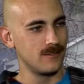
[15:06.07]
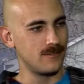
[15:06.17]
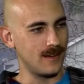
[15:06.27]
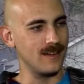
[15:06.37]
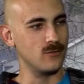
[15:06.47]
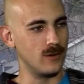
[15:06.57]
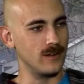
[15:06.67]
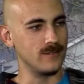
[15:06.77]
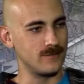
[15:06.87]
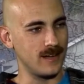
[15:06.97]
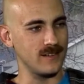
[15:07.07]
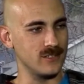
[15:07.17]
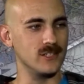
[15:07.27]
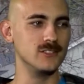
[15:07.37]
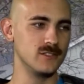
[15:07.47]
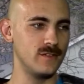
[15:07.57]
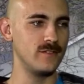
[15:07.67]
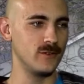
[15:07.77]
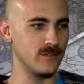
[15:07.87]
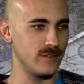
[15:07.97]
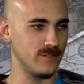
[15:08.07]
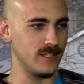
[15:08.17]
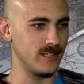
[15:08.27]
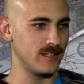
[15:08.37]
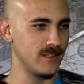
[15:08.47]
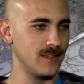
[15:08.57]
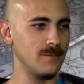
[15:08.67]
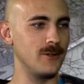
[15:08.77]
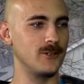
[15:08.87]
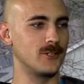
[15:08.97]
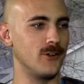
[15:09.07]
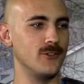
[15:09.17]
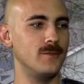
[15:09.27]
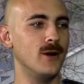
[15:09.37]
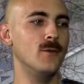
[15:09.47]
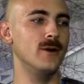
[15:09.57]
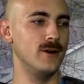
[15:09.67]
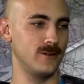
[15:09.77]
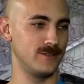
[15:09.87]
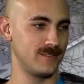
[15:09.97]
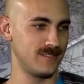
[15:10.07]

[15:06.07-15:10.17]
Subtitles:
5150 5150. Mm-hmm. Better call the popo.